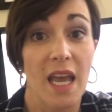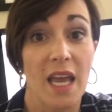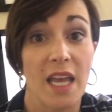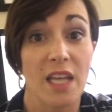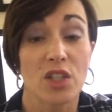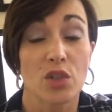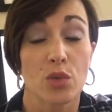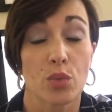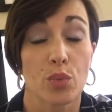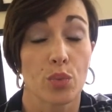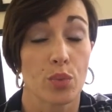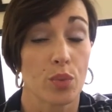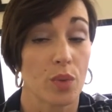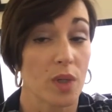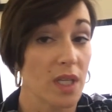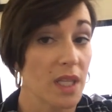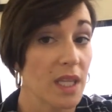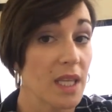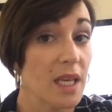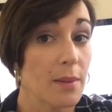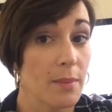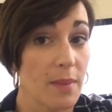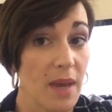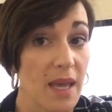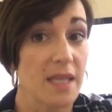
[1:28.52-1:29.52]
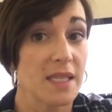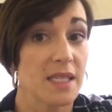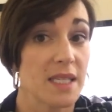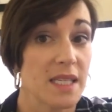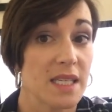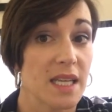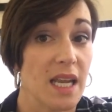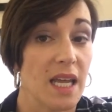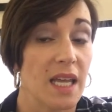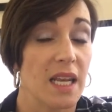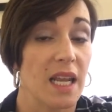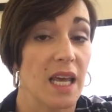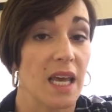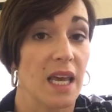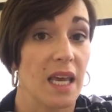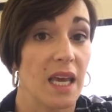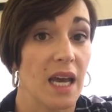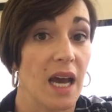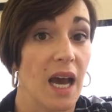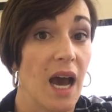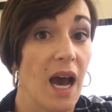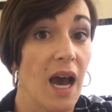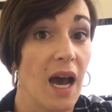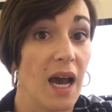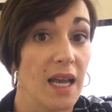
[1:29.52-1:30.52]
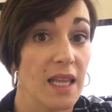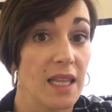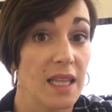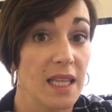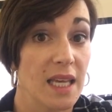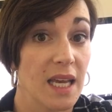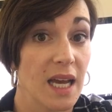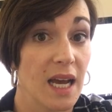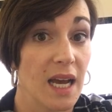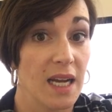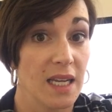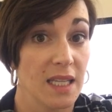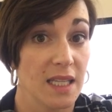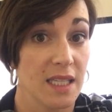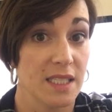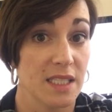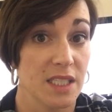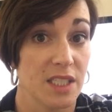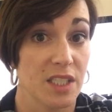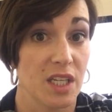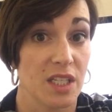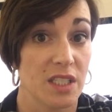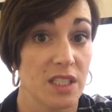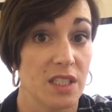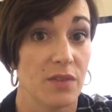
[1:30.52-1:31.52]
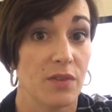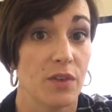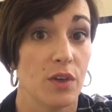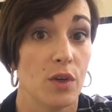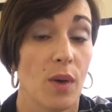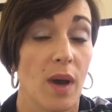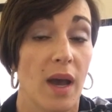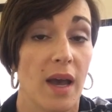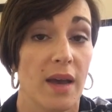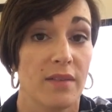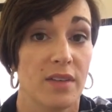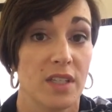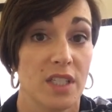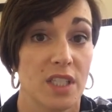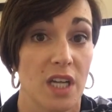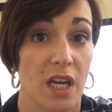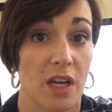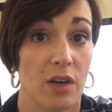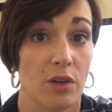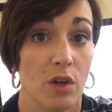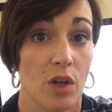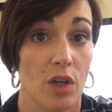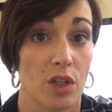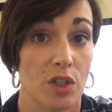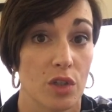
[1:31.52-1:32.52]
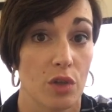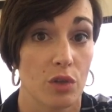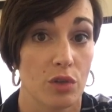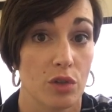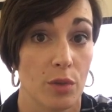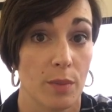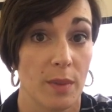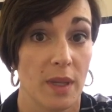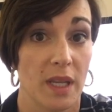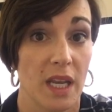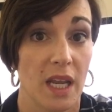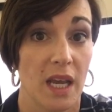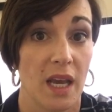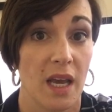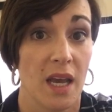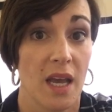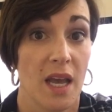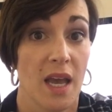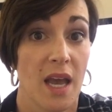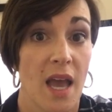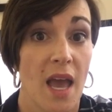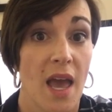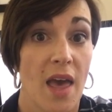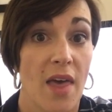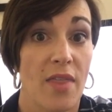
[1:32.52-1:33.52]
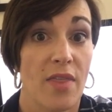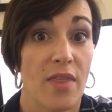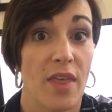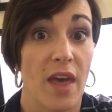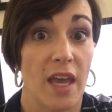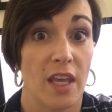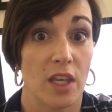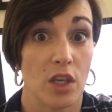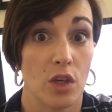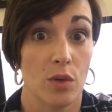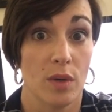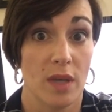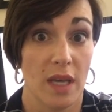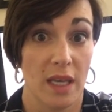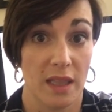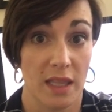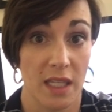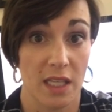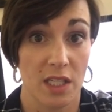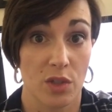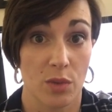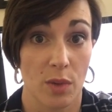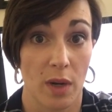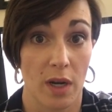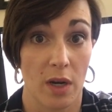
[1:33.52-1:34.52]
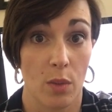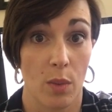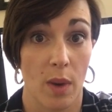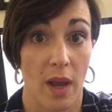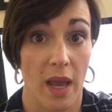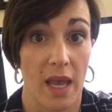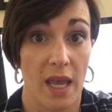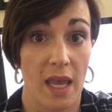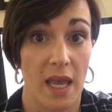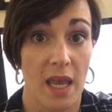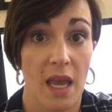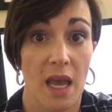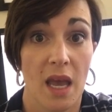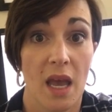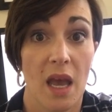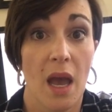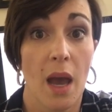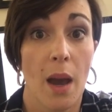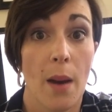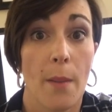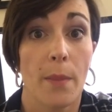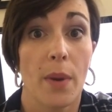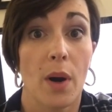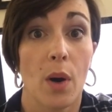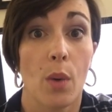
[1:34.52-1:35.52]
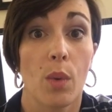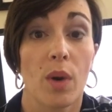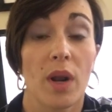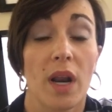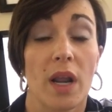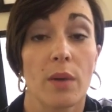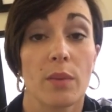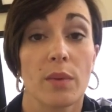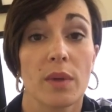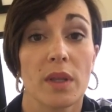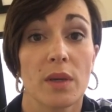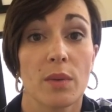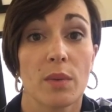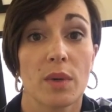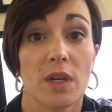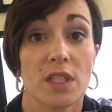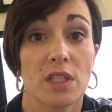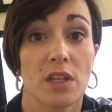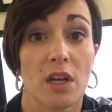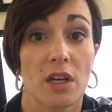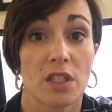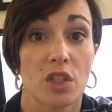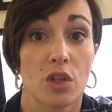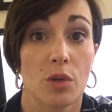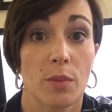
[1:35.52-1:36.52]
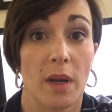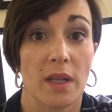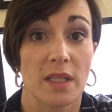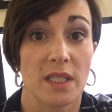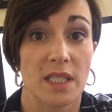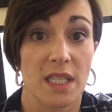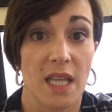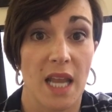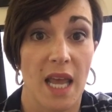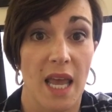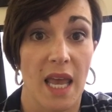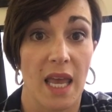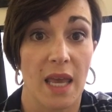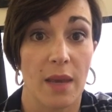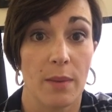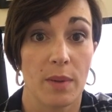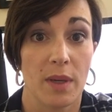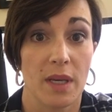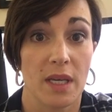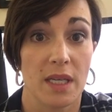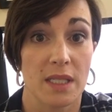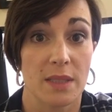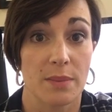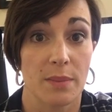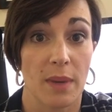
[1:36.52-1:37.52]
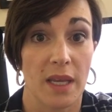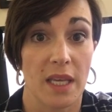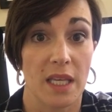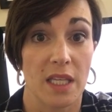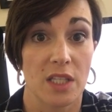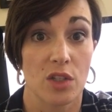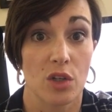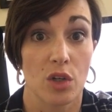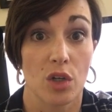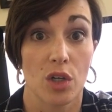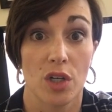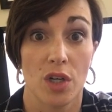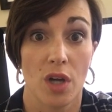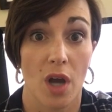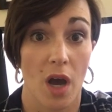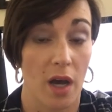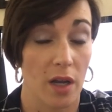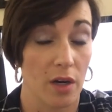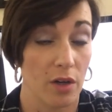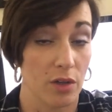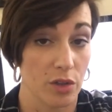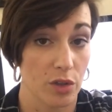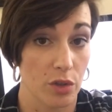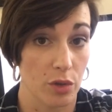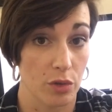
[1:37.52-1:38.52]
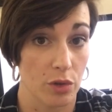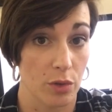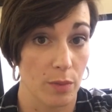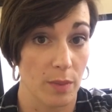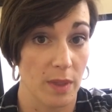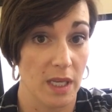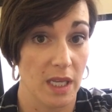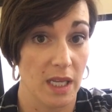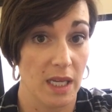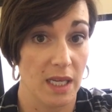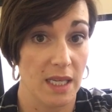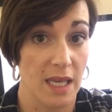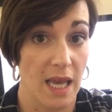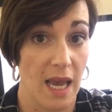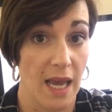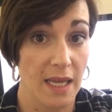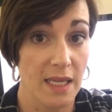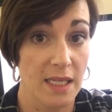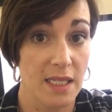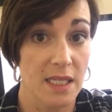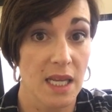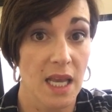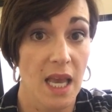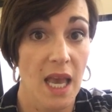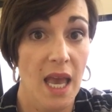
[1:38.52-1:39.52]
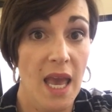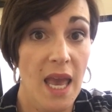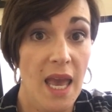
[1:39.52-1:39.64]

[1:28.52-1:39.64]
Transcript: It's really amazing and I highly, highly suggest if you have a child on social media that you get this right away. But what I really want to talk to you about today, because my kids are not on social media yet,